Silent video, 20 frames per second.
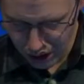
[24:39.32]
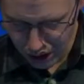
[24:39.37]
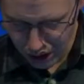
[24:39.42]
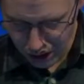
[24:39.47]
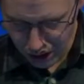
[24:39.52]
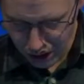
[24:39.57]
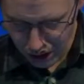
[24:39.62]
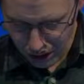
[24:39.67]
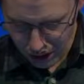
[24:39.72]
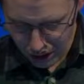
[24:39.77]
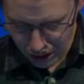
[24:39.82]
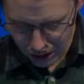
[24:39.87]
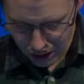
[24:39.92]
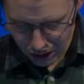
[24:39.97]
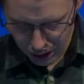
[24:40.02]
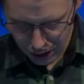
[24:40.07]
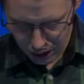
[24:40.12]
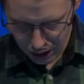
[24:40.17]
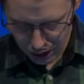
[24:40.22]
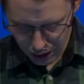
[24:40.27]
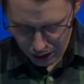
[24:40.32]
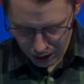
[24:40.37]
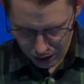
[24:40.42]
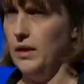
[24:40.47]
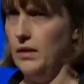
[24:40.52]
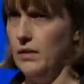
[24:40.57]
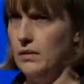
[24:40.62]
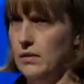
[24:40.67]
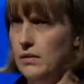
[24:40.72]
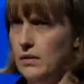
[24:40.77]
Yeah, we tried Naseby
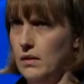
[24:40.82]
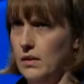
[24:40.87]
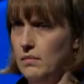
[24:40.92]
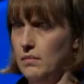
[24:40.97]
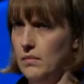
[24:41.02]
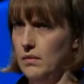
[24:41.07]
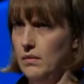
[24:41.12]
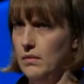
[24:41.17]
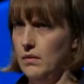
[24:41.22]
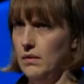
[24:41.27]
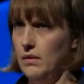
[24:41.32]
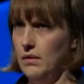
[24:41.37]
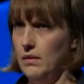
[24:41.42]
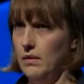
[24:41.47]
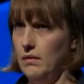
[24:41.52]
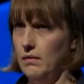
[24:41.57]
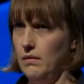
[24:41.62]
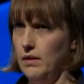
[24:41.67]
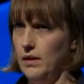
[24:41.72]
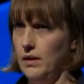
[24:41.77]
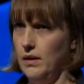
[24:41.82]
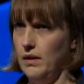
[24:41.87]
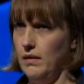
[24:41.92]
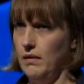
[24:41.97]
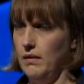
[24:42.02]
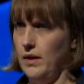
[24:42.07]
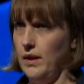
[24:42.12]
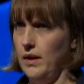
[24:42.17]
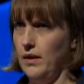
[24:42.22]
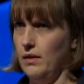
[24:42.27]
last time. What do you think?
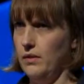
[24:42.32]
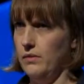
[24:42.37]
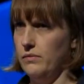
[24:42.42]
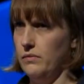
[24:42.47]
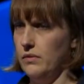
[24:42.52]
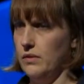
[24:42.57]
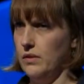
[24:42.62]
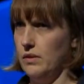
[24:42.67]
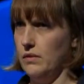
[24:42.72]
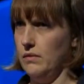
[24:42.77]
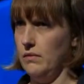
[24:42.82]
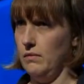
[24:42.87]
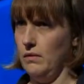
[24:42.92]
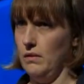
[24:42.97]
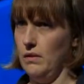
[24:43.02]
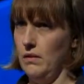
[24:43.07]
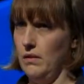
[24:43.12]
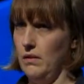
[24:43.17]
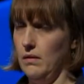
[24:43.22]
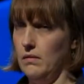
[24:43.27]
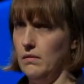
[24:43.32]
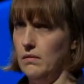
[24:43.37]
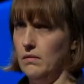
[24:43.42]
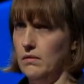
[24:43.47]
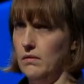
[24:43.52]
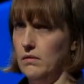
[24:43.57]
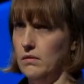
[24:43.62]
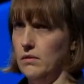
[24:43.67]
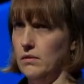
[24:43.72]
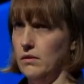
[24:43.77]
Hanover is a, a
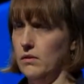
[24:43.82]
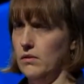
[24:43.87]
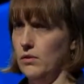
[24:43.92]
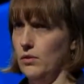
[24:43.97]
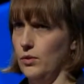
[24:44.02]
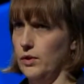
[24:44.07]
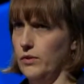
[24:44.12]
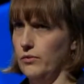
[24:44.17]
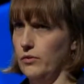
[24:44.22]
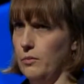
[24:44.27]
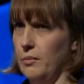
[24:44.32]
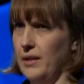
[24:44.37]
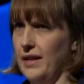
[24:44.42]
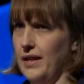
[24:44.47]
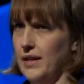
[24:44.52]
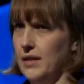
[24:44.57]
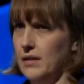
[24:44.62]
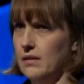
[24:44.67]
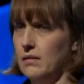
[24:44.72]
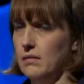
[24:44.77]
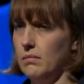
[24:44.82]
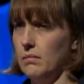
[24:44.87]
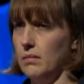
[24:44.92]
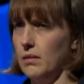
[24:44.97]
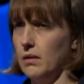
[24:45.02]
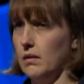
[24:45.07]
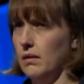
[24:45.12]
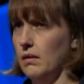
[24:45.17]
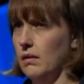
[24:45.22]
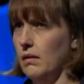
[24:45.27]
good choice for a place, but...
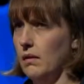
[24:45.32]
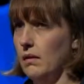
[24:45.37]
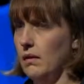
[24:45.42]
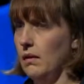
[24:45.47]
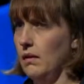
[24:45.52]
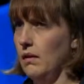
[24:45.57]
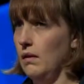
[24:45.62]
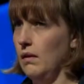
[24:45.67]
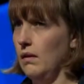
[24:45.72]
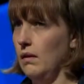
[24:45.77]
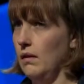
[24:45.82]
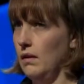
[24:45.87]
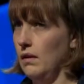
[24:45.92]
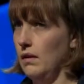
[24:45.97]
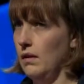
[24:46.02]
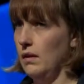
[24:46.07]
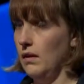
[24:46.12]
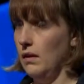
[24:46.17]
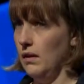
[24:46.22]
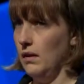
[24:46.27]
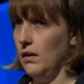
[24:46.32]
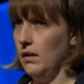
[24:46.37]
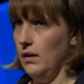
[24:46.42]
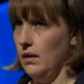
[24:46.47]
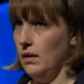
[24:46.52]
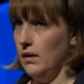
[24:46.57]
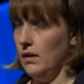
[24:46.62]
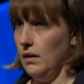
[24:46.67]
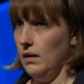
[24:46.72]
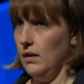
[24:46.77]
Yeah. You've only
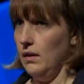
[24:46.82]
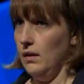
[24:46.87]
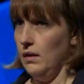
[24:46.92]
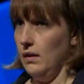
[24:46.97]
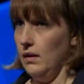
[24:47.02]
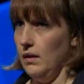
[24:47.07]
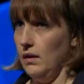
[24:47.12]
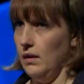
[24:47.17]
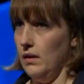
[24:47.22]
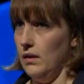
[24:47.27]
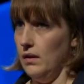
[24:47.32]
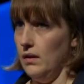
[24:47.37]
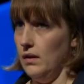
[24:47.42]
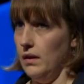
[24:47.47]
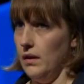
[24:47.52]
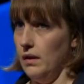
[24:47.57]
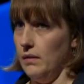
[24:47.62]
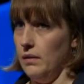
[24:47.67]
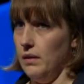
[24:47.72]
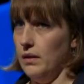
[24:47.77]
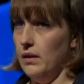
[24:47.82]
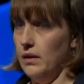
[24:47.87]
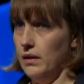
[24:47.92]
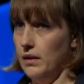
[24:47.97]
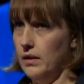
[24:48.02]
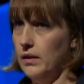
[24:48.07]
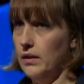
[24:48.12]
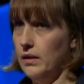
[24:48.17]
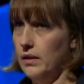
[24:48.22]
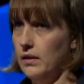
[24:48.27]
got a few seconds.
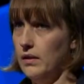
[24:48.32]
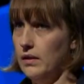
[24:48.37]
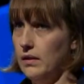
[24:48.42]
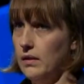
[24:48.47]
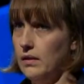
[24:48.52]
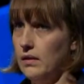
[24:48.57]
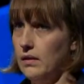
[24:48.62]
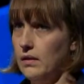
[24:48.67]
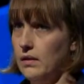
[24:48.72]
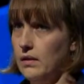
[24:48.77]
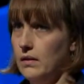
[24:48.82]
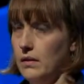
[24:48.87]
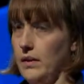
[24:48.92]
Yeah.